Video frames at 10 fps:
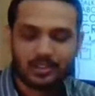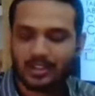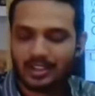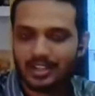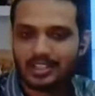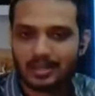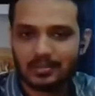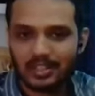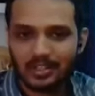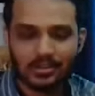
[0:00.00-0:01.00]
you could learn
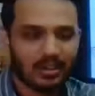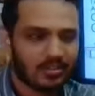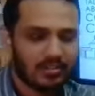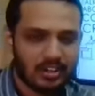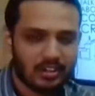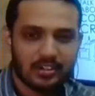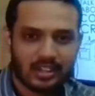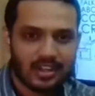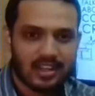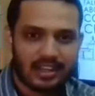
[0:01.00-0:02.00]
something new or if not you
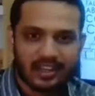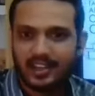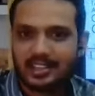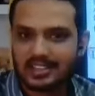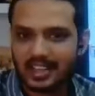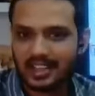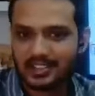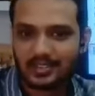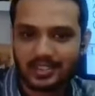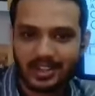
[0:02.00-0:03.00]
could get
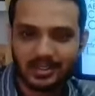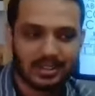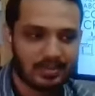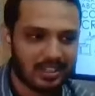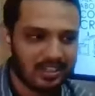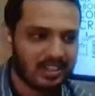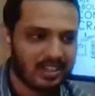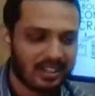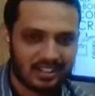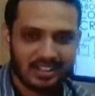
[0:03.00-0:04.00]
insights into into something
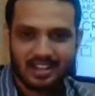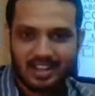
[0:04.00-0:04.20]
uh,